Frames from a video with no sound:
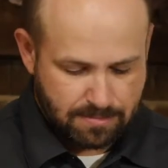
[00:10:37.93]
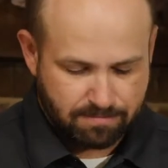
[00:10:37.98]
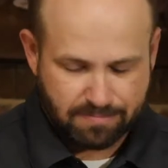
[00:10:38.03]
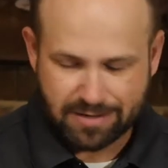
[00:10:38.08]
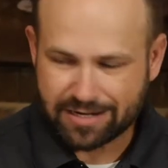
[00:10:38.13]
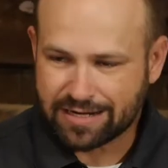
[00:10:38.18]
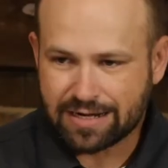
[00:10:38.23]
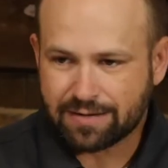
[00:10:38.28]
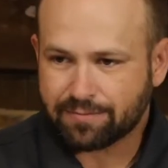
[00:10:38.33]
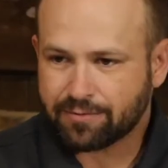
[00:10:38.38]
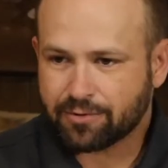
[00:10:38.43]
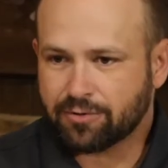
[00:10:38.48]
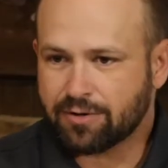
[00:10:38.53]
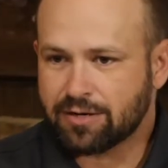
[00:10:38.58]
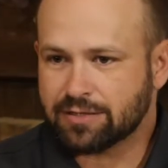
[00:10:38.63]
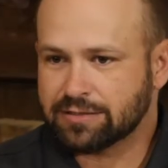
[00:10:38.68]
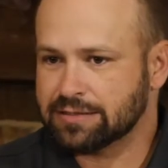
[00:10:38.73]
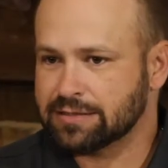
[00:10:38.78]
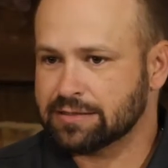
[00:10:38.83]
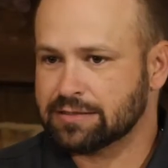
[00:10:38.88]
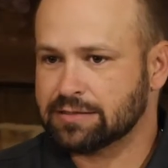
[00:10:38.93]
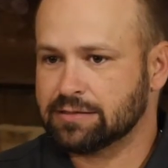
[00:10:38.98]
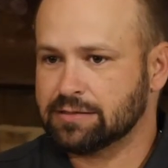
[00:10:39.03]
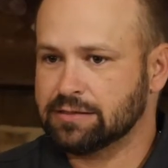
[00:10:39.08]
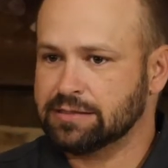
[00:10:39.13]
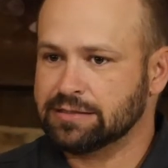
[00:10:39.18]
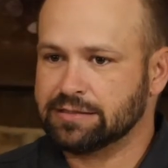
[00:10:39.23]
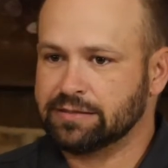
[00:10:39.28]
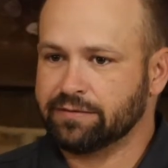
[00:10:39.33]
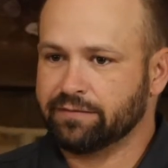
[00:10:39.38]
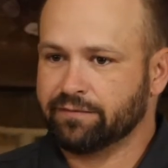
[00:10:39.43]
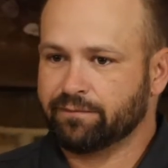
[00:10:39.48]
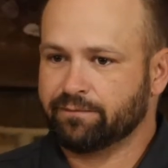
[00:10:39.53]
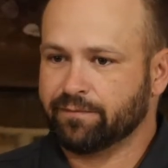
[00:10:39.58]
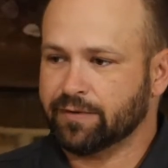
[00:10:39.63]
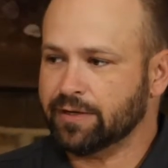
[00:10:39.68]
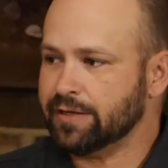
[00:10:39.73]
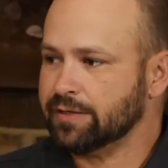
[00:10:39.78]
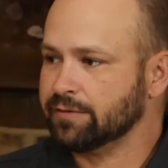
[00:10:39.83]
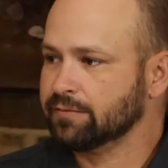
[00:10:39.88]
Picking up crosses isn't
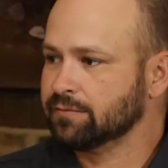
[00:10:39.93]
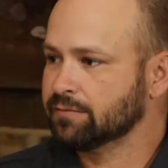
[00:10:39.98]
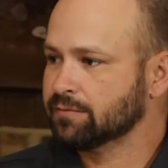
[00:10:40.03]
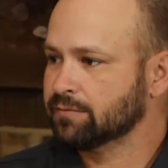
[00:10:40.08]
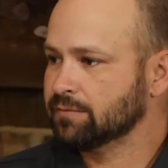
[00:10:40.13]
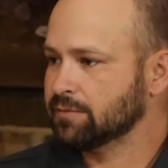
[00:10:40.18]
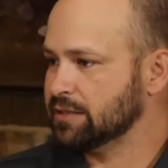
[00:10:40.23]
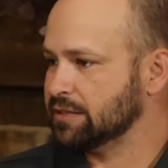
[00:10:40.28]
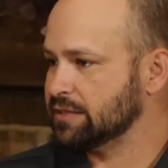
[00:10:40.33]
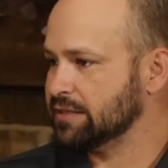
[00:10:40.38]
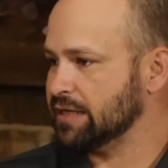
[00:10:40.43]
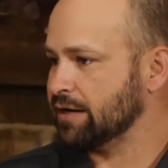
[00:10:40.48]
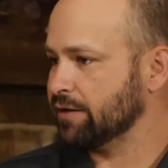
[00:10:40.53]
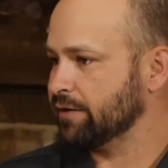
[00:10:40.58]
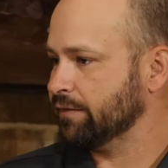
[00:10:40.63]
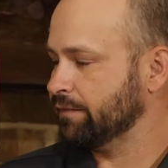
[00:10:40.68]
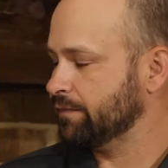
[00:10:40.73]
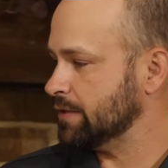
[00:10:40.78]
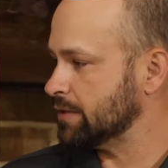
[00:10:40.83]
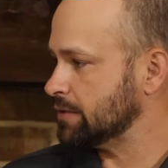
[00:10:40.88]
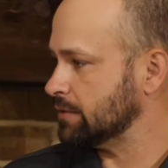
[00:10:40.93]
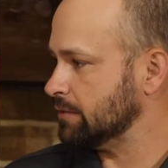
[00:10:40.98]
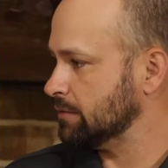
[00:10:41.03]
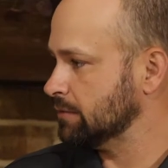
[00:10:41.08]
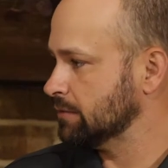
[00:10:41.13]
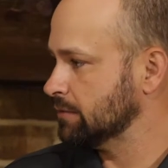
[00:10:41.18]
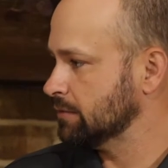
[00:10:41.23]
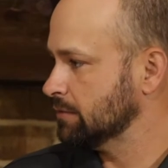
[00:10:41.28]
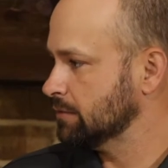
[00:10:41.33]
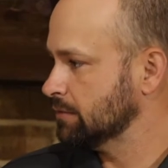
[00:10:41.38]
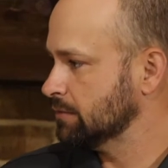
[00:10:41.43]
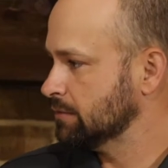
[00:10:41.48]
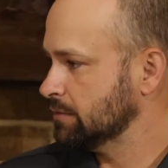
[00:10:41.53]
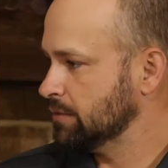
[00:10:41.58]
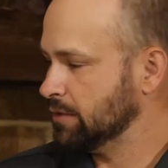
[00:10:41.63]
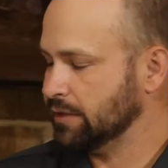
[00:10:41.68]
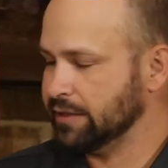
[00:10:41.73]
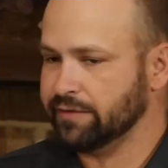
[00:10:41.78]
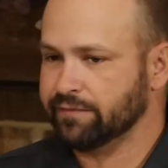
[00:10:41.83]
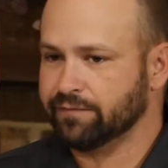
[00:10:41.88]
fun. It's sacrificial.
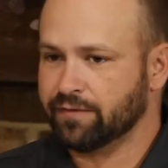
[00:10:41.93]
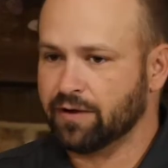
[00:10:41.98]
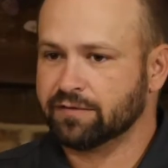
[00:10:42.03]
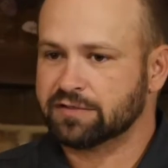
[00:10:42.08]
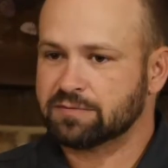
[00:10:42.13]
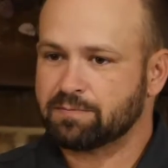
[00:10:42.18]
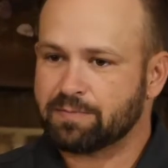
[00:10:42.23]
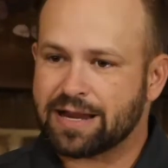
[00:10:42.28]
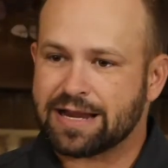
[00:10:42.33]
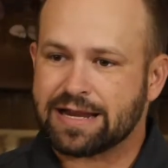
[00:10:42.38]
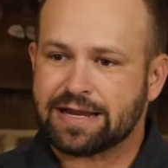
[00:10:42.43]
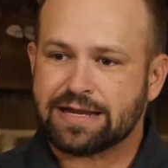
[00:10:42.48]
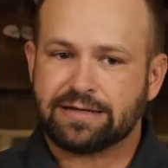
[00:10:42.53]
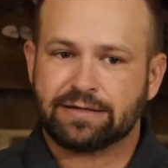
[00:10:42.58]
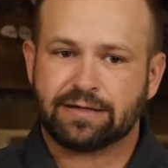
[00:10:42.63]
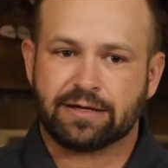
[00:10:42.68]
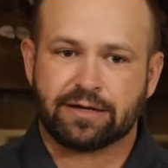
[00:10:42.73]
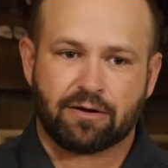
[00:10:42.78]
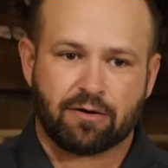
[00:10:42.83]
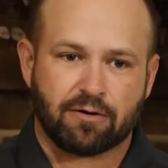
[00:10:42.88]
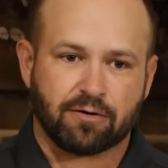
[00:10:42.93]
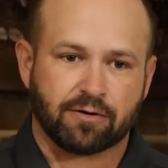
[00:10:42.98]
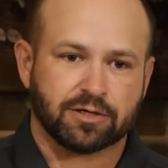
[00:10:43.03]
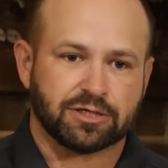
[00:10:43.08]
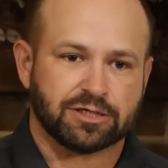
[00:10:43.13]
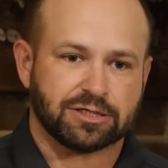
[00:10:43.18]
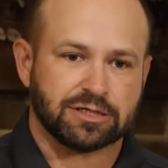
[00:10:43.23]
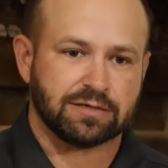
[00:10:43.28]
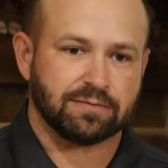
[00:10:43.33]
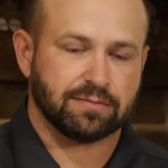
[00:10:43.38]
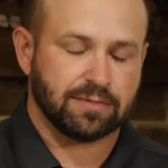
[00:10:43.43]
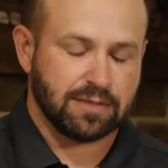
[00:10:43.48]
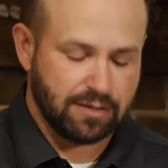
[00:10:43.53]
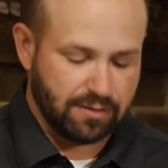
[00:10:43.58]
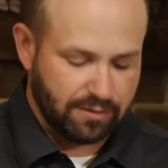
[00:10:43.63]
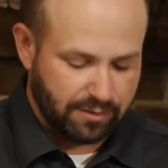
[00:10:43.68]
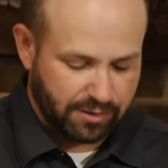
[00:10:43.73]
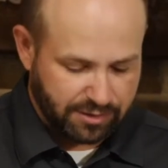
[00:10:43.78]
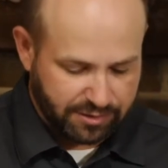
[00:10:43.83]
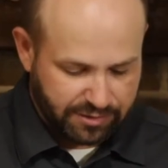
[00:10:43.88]
It involves pain and hardship
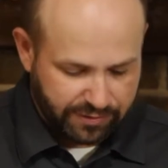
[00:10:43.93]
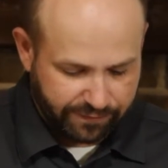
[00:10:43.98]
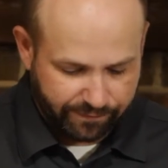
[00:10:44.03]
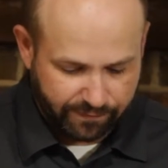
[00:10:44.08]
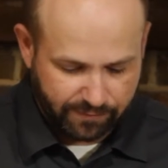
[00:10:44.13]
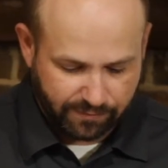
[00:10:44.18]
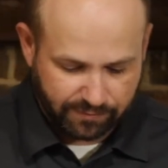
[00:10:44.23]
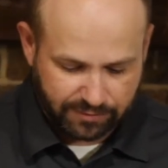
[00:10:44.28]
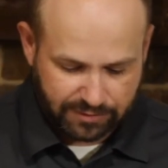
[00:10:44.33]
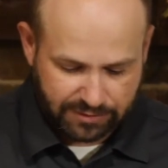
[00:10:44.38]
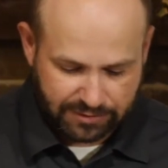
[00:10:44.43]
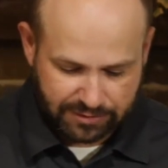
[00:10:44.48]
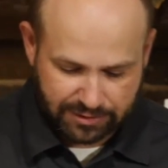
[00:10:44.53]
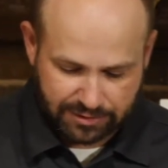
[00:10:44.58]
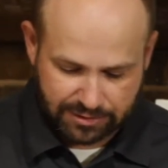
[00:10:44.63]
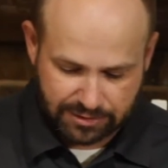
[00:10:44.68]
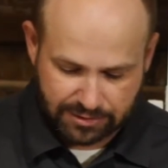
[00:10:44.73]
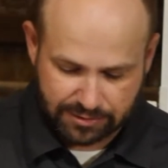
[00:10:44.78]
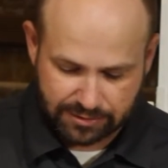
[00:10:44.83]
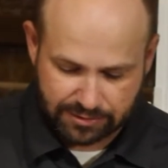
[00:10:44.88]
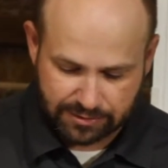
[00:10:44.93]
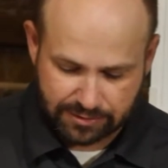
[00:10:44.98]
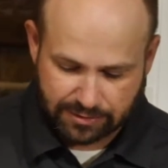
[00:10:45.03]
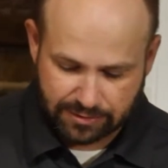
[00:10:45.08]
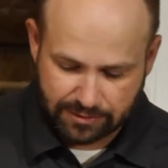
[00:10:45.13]
and difficult decisions.